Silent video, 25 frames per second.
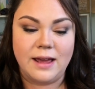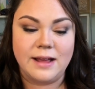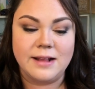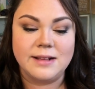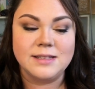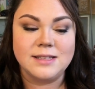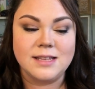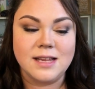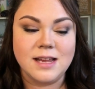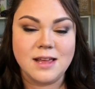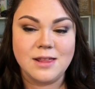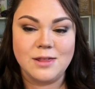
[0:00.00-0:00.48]

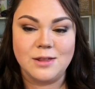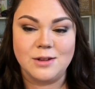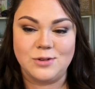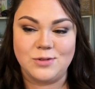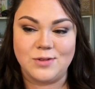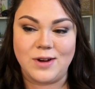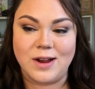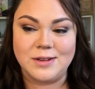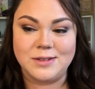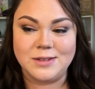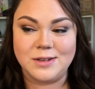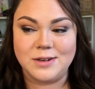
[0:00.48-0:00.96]
and seeing the
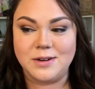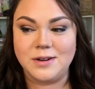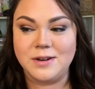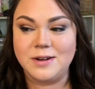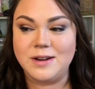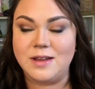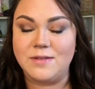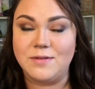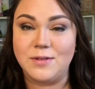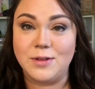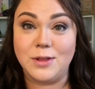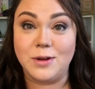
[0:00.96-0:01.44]
dresser
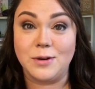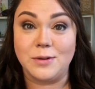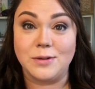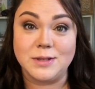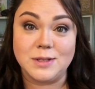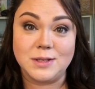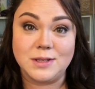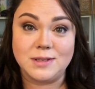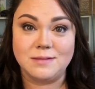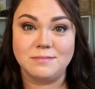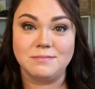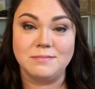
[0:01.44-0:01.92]
even though
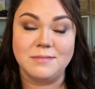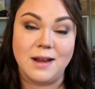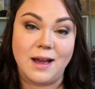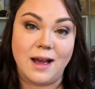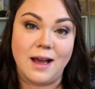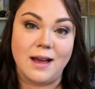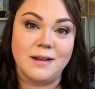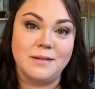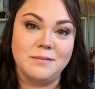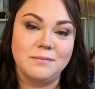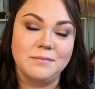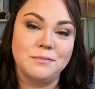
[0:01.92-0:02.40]
it's
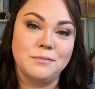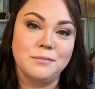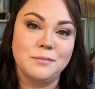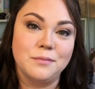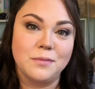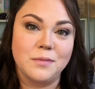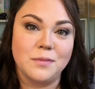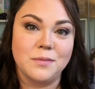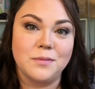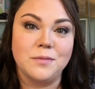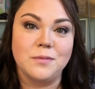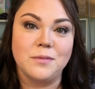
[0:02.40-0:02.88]
not
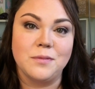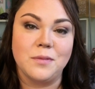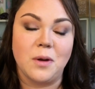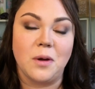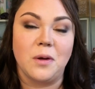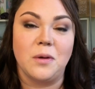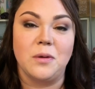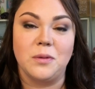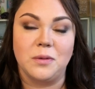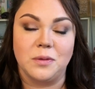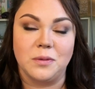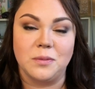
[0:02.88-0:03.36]

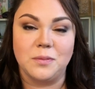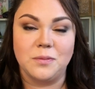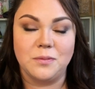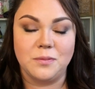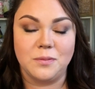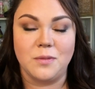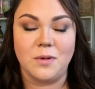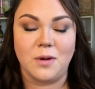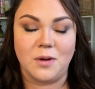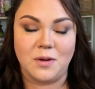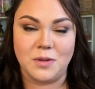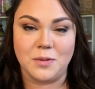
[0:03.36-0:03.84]
all
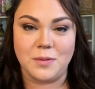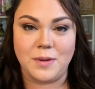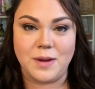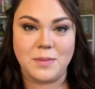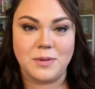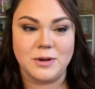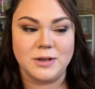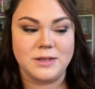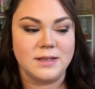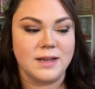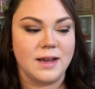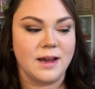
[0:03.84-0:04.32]
all the way
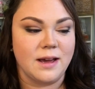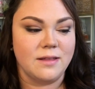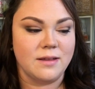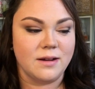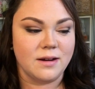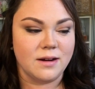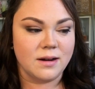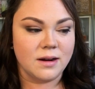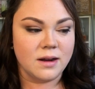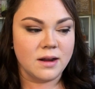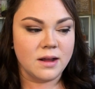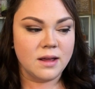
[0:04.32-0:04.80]
put
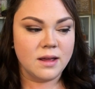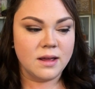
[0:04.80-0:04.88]
together